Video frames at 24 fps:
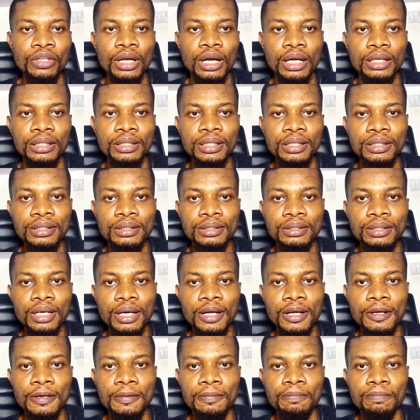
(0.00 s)
I think
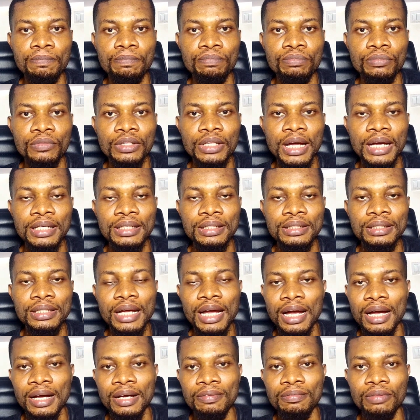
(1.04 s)
and
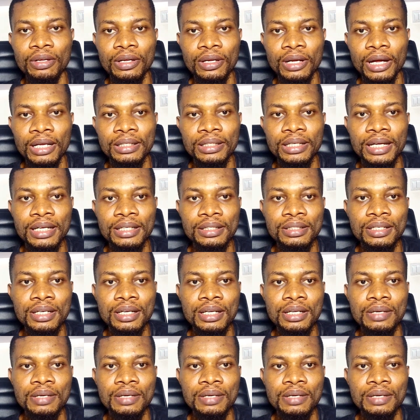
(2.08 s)
then